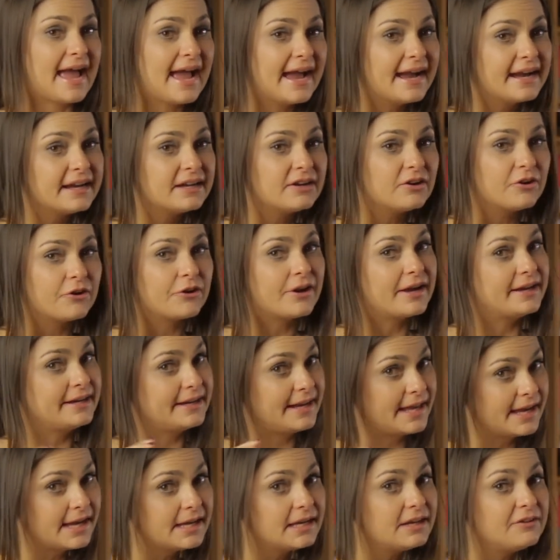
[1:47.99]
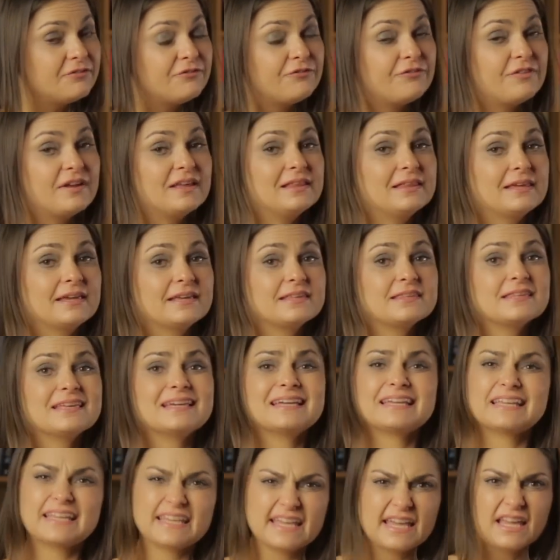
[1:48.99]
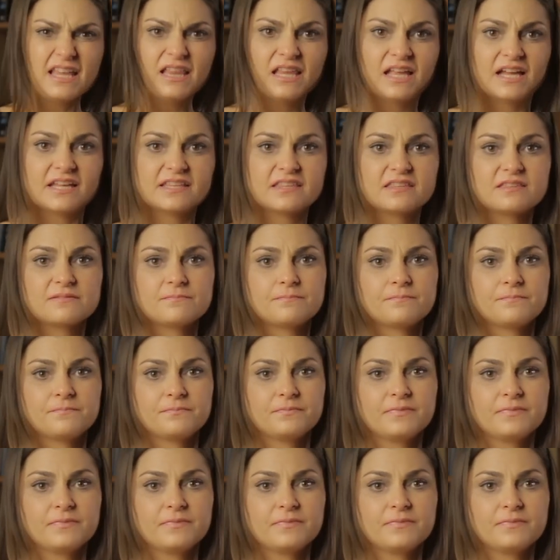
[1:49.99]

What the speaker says: anger and negative feelings kill us.